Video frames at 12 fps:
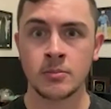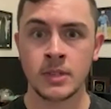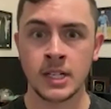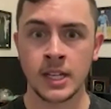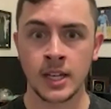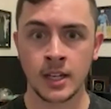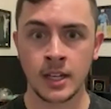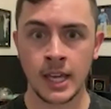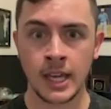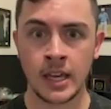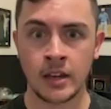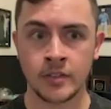Meaning,
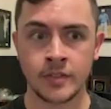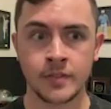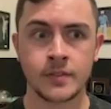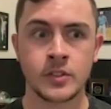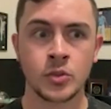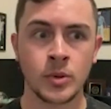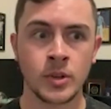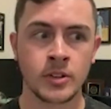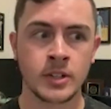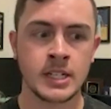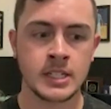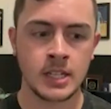if
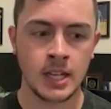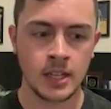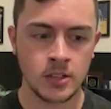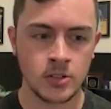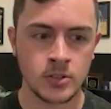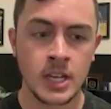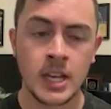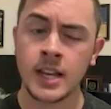Twitter continues,